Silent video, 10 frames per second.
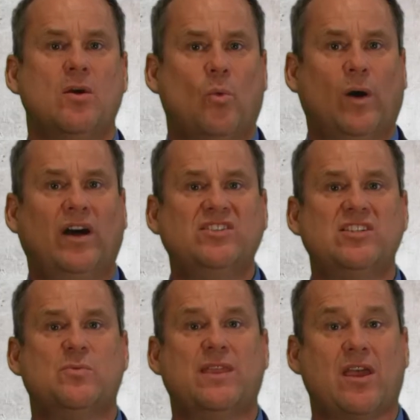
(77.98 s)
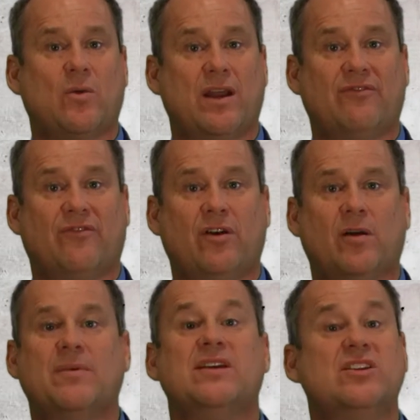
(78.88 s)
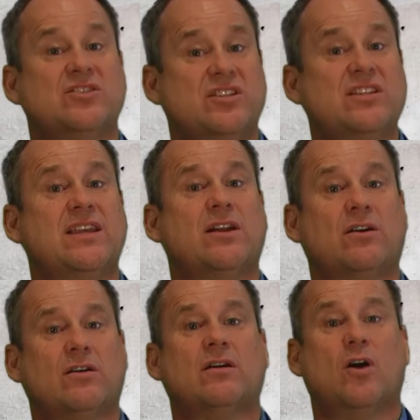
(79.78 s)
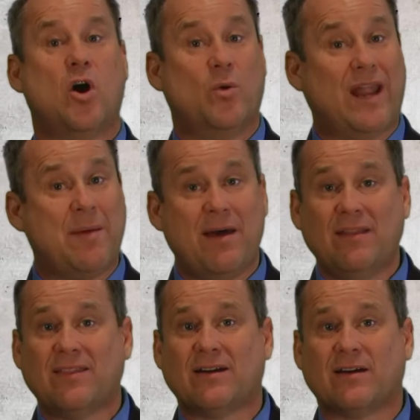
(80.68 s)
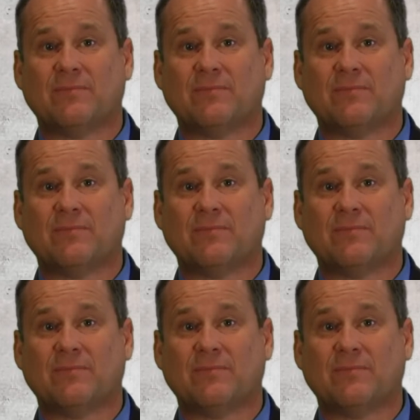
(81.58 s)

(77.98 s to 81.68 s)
While she's with a great firm, she needs to get her own name out there.